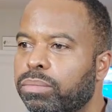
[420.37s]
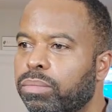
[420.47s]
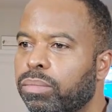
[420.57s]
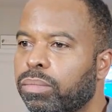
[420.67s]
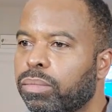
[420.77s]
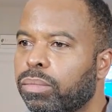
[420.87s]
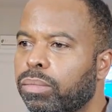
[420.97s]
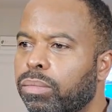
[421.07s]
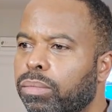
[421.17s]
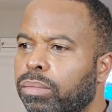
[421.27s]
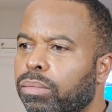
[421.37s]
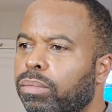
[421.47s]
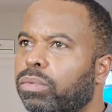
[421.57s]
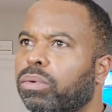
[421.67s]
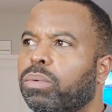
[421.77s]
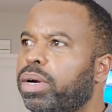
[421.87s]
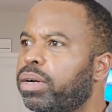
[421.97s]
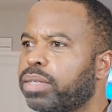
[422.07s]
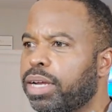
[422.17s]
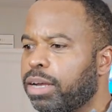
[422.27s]
you
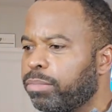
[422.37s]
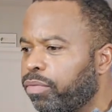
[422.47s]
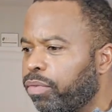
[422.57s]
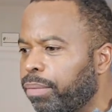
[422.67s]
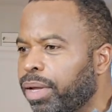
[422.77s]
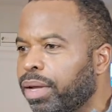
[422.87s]
where is that coming from?